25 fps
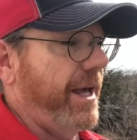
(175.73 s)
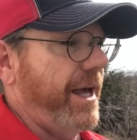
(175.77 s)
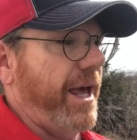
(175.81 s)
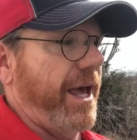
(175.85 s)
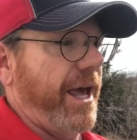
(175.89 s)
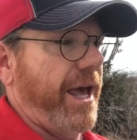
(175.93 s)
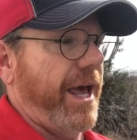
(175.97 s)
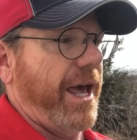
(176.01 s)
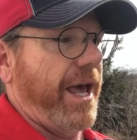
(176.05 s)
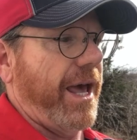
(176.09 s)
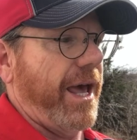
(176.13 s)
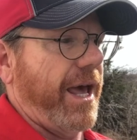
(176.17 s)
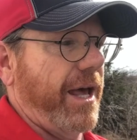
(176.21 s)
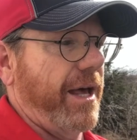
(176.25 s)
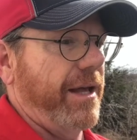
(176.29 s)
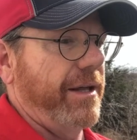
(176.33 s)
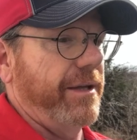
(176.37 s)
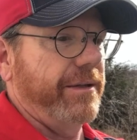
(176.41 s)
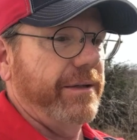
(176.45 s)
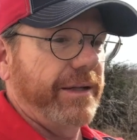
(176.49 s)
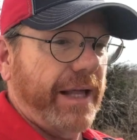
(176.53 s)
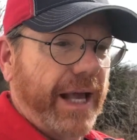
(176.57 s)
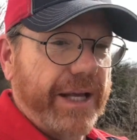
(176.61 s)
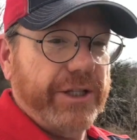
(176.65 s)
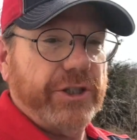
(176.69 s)

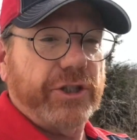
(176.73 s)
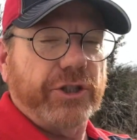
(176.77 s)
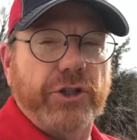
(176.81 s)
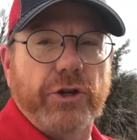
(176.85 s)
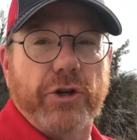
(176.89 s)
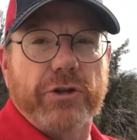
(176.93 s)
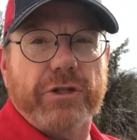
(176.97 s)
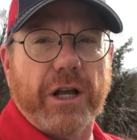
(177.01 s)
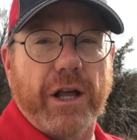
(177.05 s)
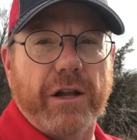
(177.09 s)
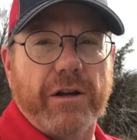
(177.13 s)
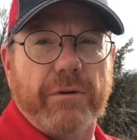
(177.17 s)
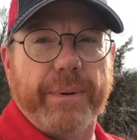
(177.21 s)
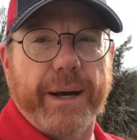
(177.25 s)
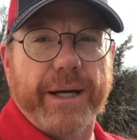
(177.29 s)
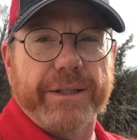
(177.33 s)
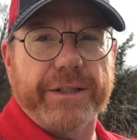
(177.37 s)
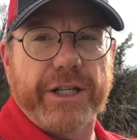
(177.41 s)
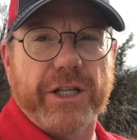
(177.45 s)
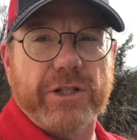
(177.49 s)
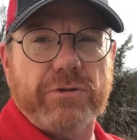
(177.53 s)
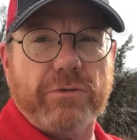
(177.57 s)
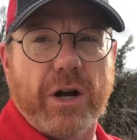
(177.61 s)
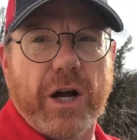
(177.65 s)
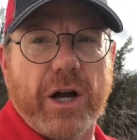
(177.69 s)
and they should do something about
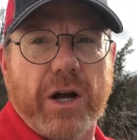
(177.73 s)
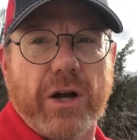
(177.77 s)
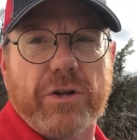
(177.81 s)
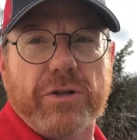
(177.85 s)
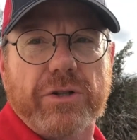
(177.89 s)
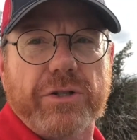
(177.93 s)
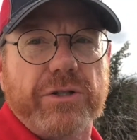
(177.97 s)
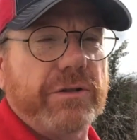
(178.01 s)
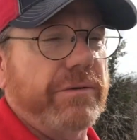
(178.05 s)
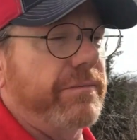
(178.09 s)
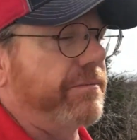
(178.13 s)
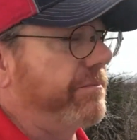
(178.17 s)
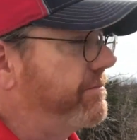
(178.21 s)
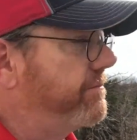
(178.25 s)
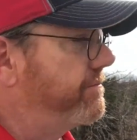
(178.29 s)
these roads.